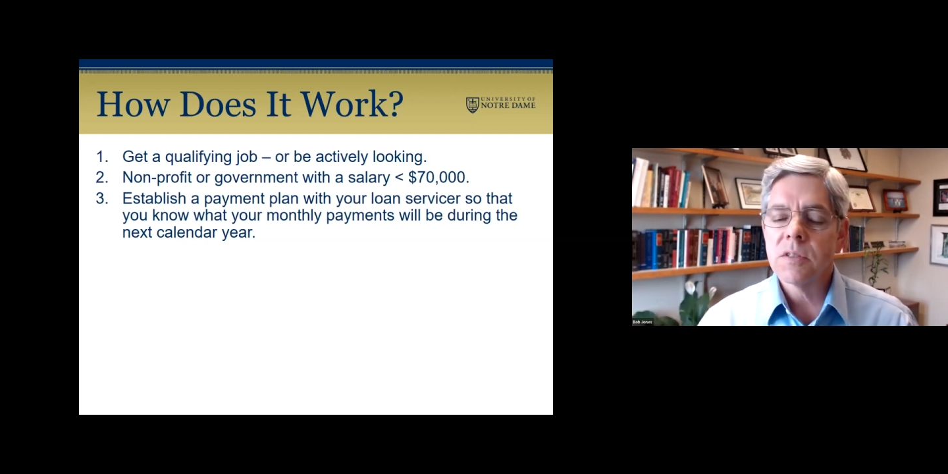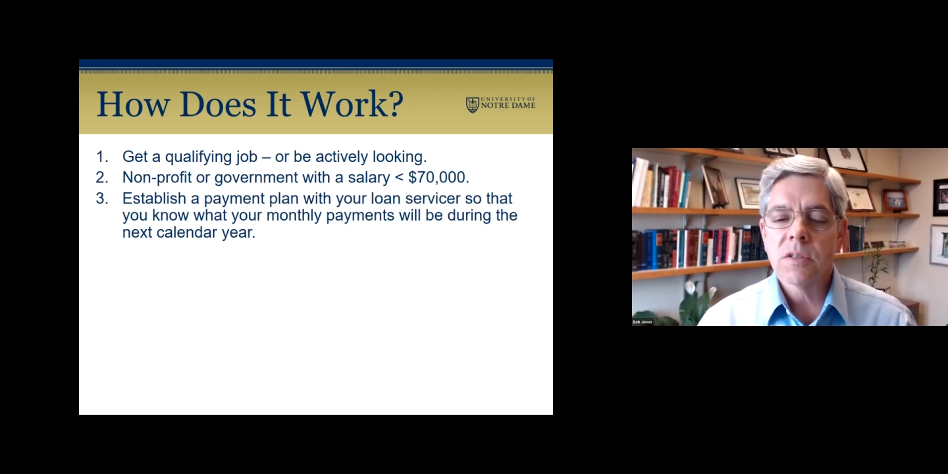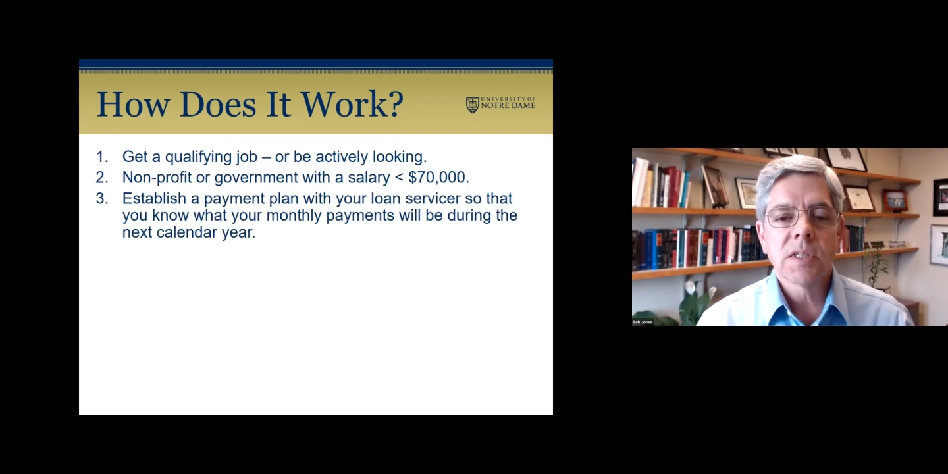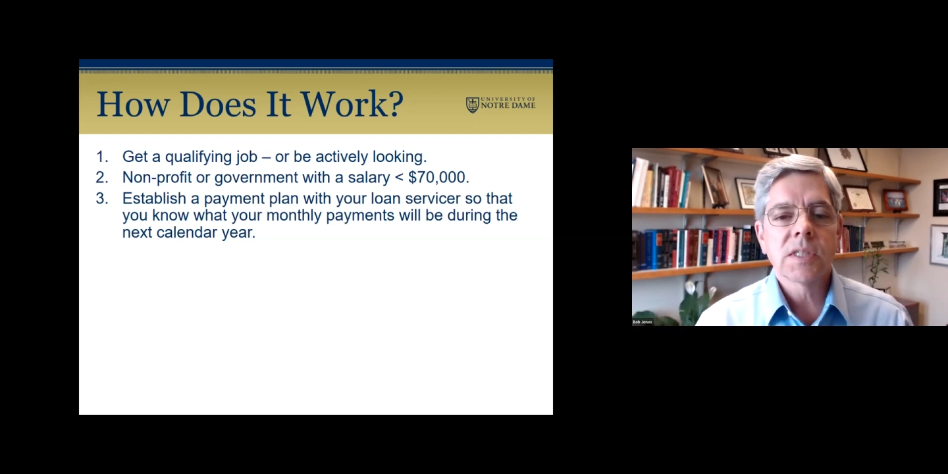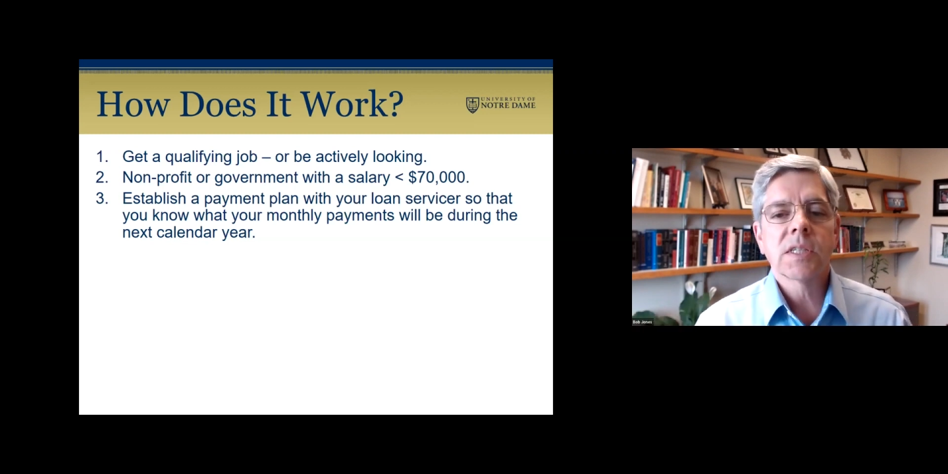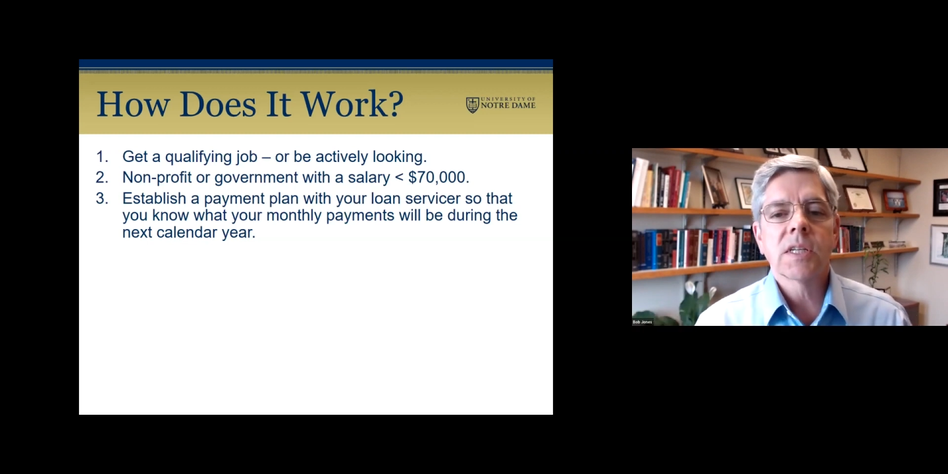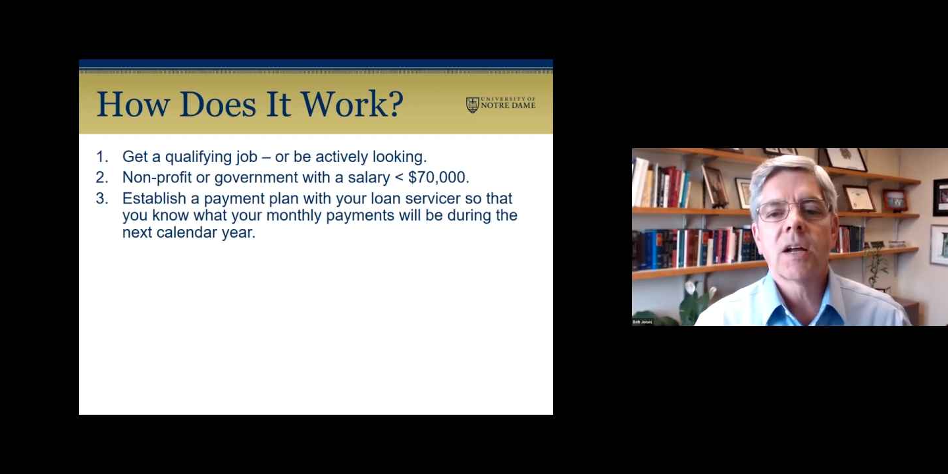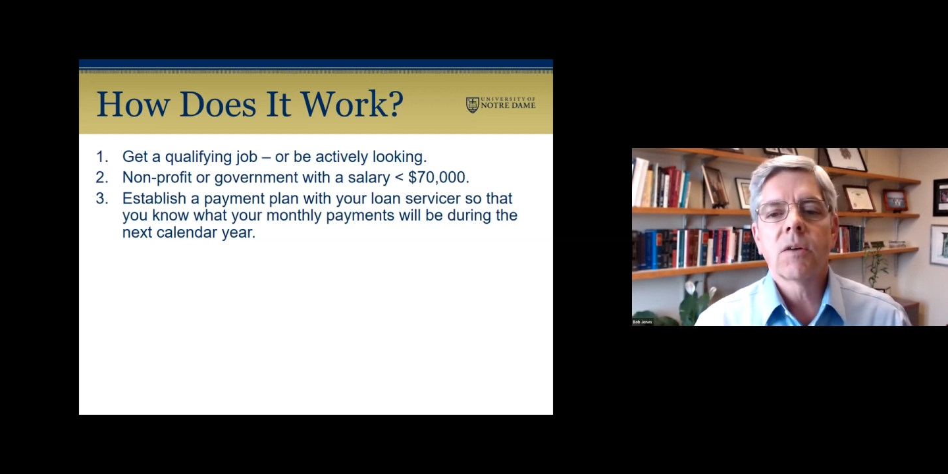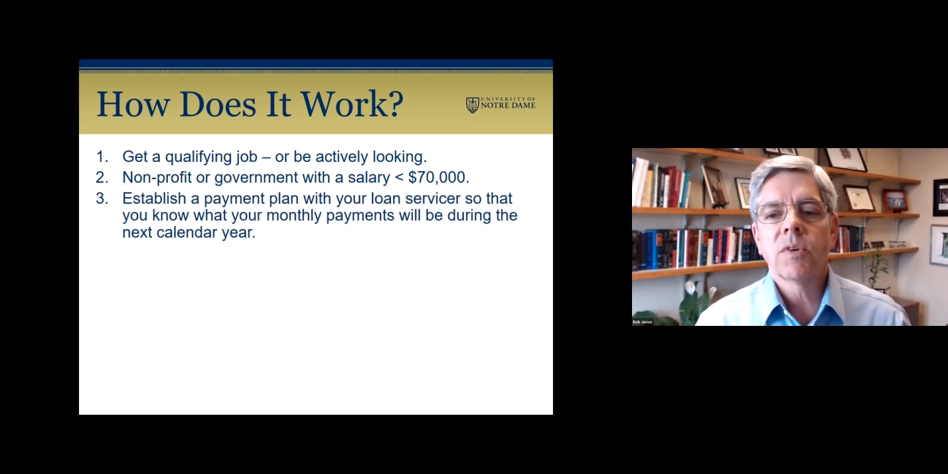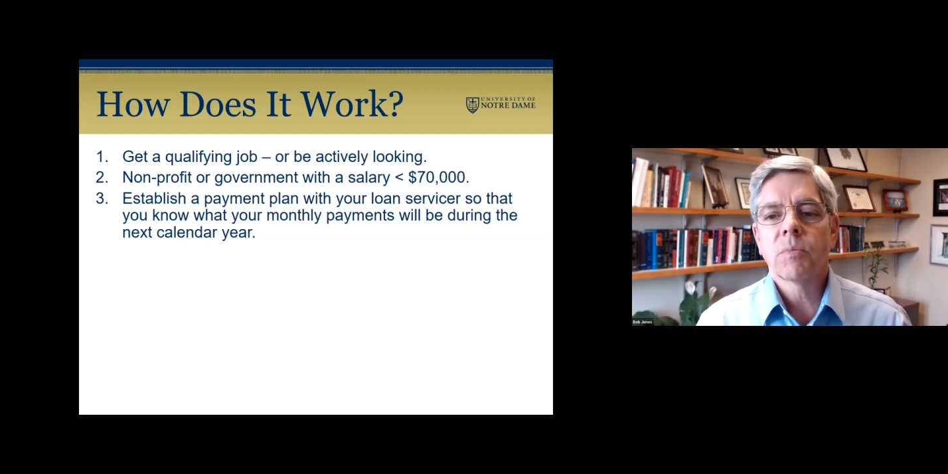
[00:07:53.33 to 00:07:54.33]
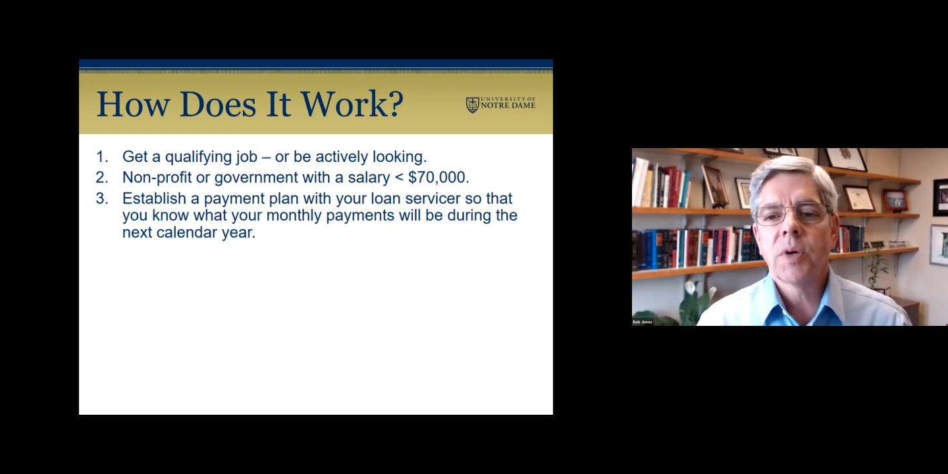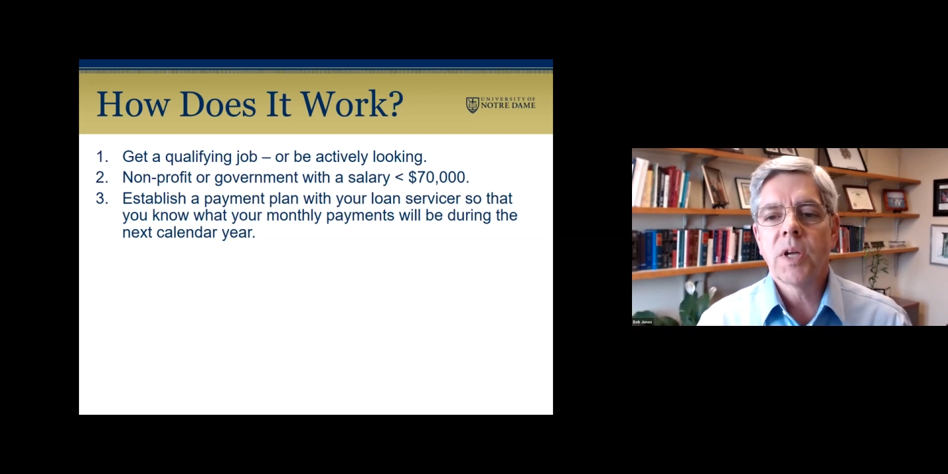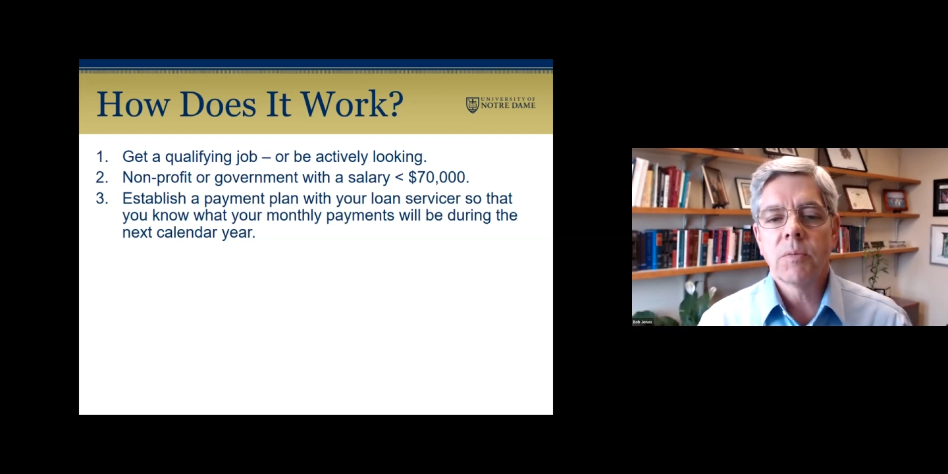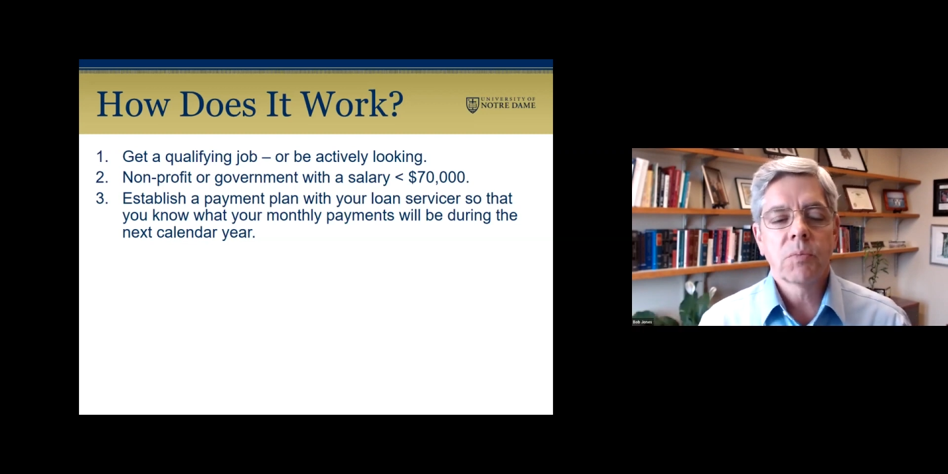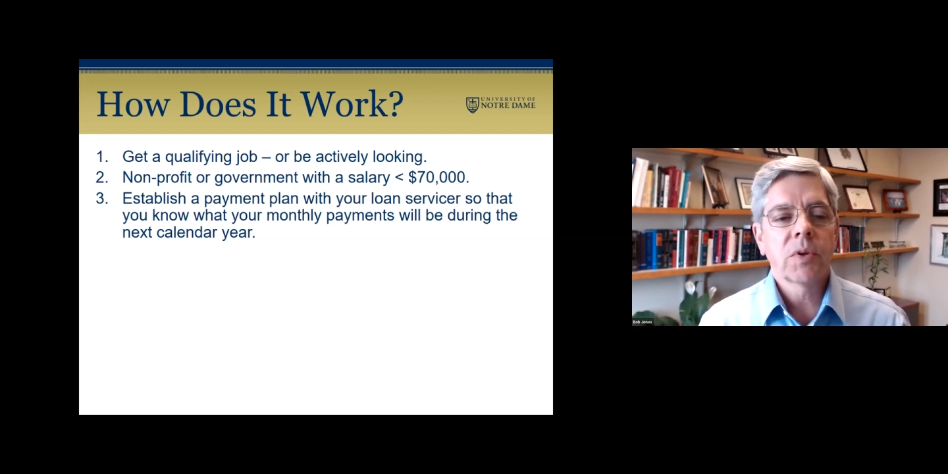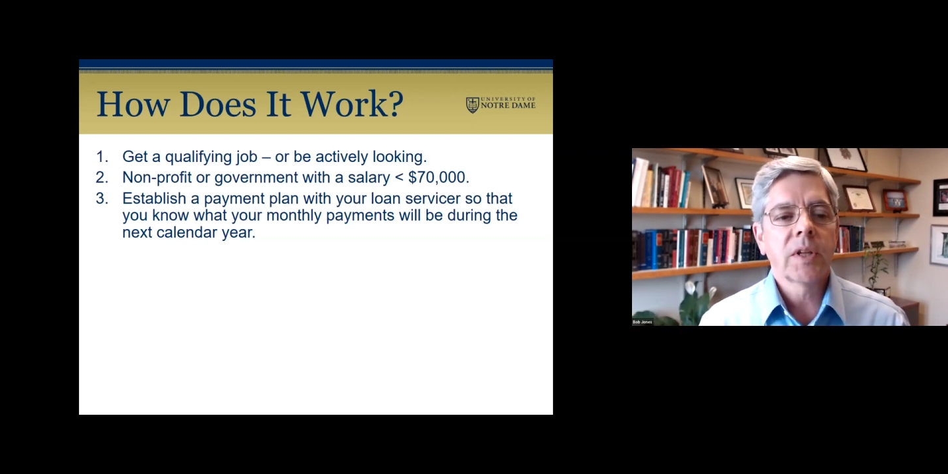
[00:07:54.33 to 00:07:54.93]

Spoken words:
you decide which payment